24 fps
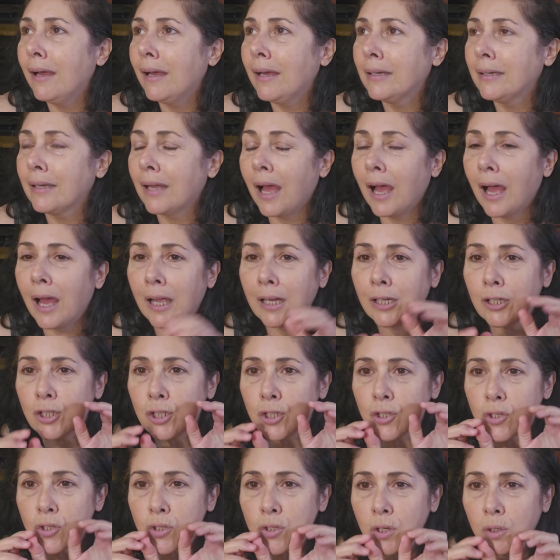And I
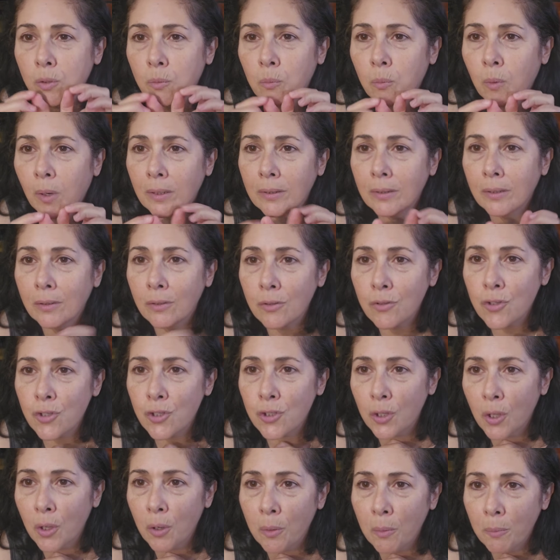just took one little
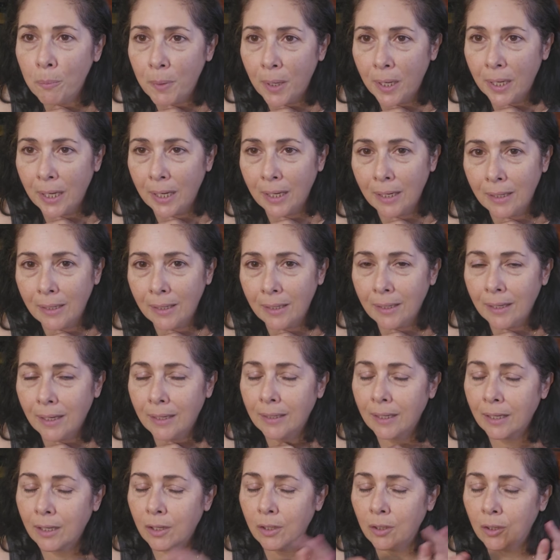slow bite,
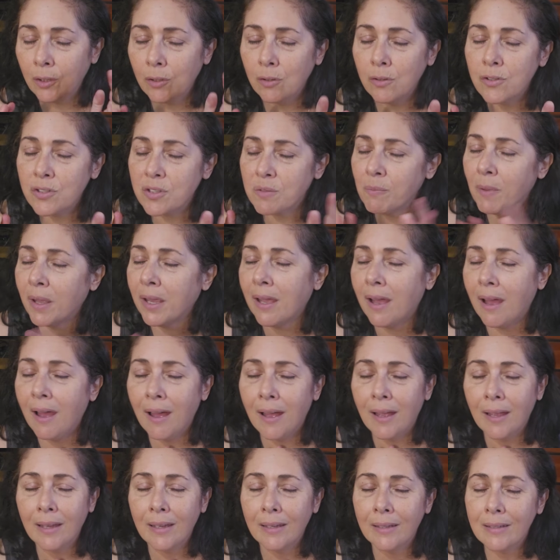and I closed my
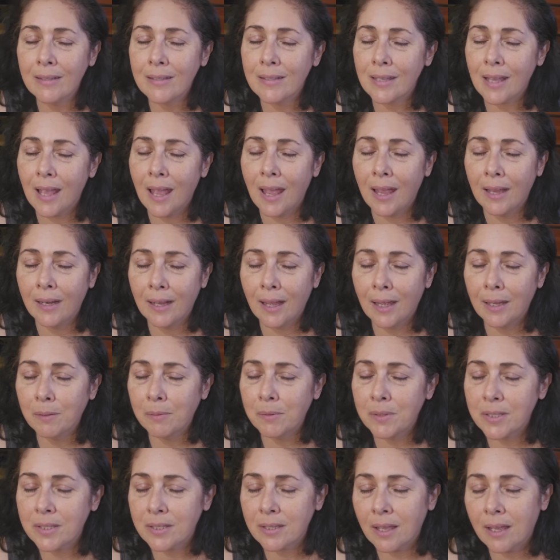eyes, and I
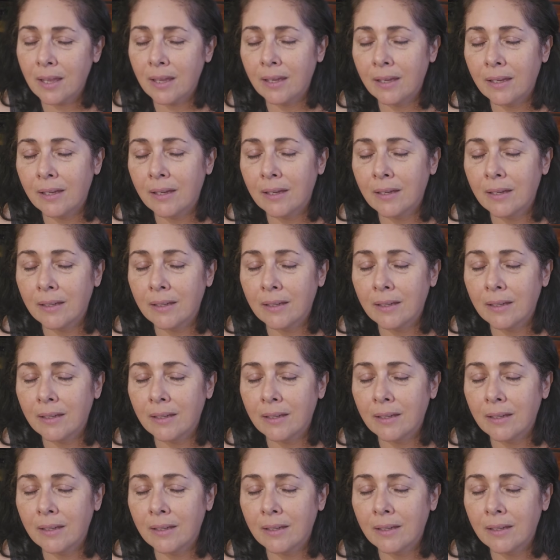was like,